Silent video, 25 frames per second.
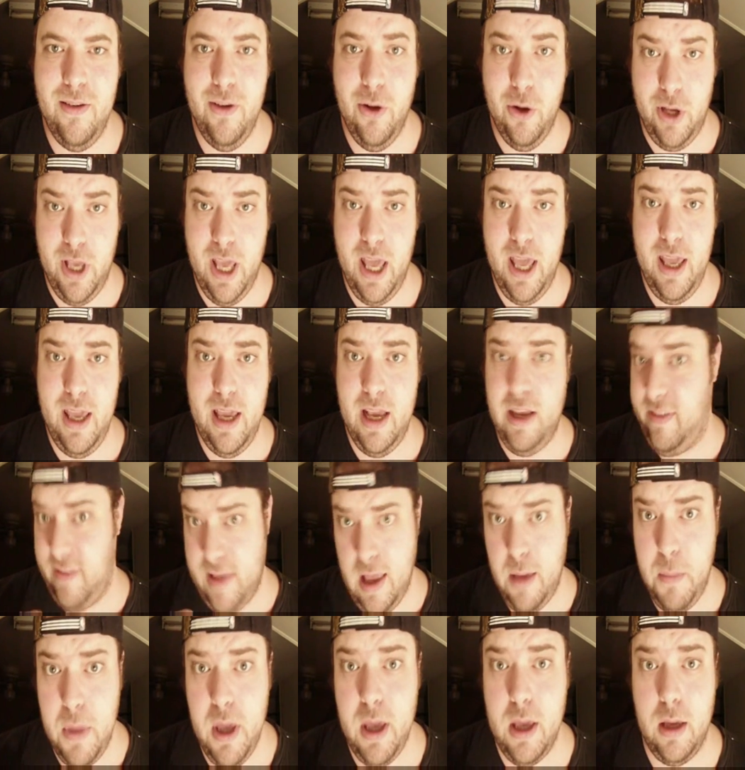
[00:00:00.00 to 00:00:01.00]
Okay?
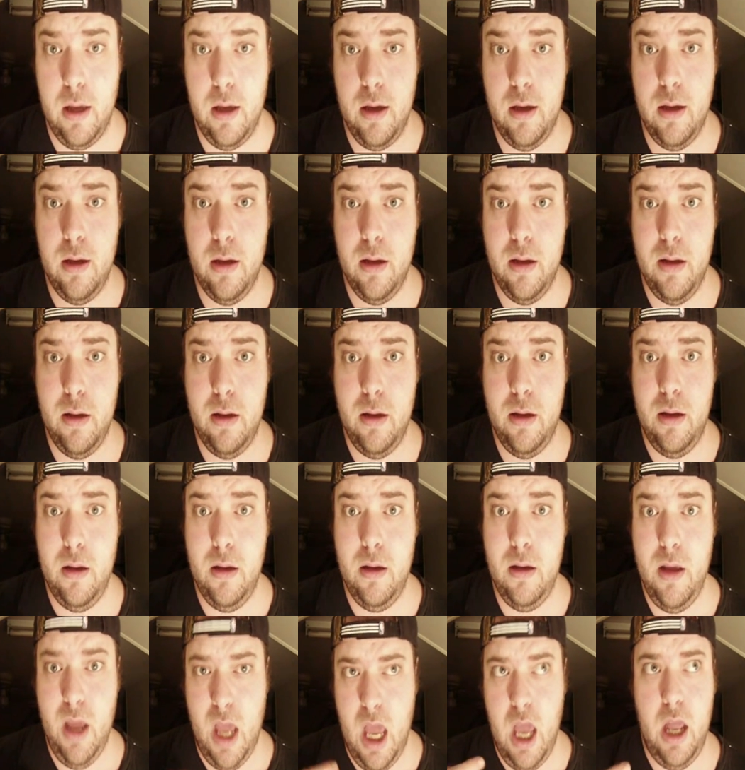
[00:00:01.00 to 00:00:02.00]
Except me.
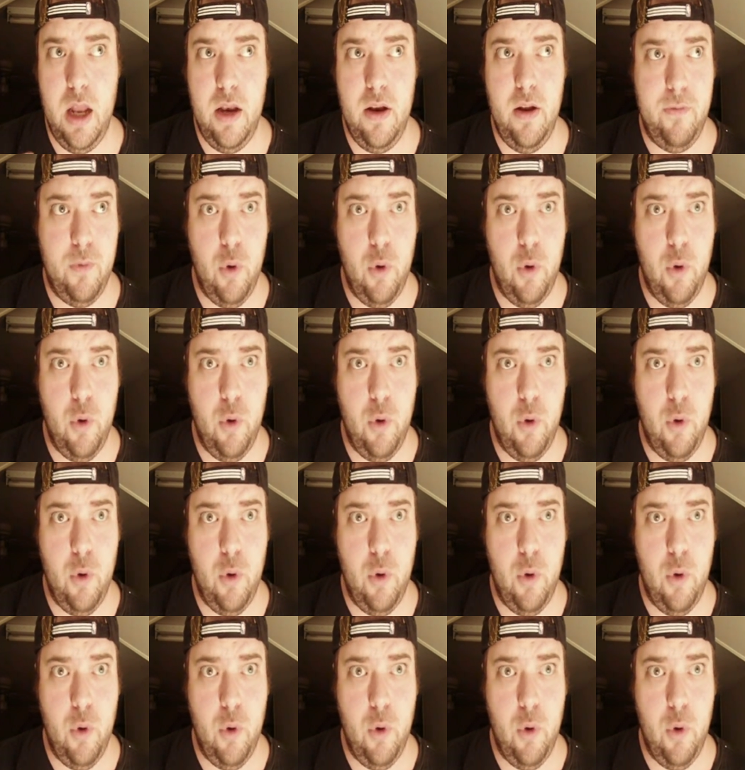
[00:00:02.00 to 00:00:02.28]
And,